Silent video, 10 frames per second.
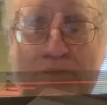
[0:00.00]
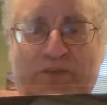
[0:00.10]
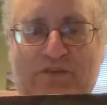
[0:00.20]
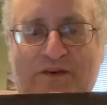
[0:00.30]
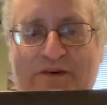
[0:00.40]

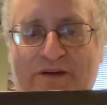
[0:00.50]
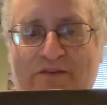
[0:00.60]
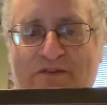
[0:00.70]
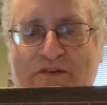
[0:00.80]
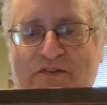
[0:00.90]
so
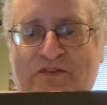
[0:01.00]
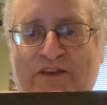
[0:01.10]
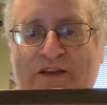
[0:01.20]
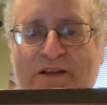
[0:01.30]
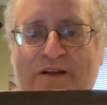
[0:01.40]
here's your
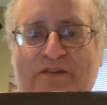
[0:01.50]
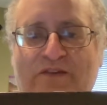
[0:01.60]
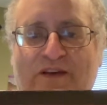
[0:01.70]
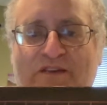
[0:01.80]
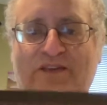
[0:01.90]
Sinclair
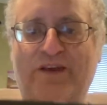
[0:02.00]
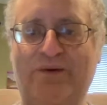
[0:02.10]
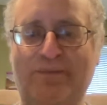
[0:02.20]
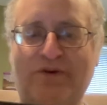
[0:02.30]
ZX81